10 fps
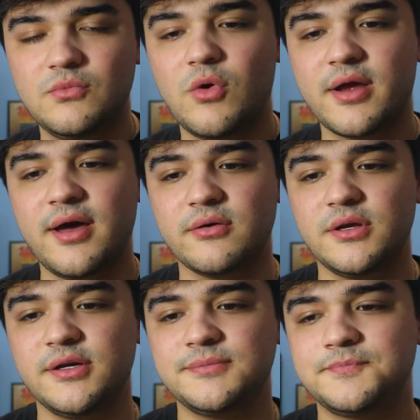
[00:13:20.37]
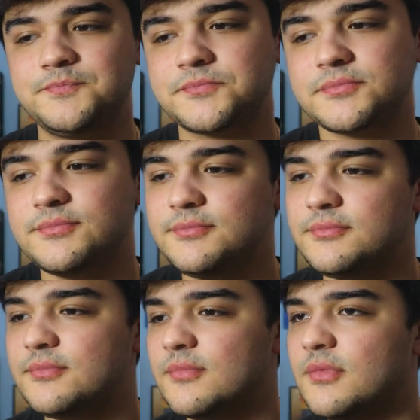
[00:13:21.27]
work out, you know,
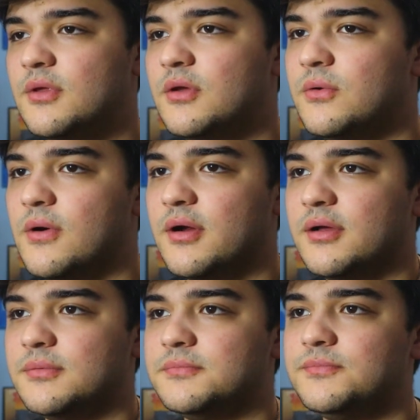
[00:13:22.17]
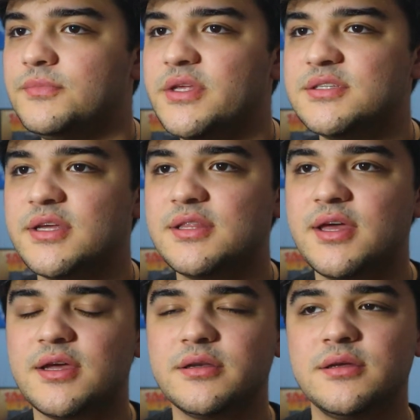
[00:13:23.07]
or um, things like
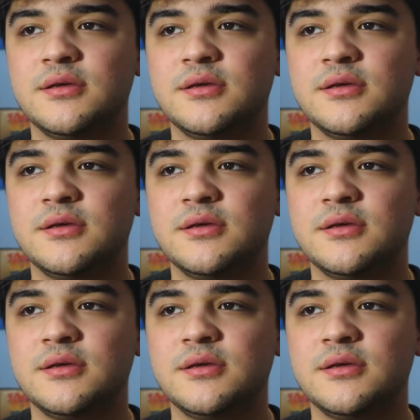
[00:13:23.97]
that.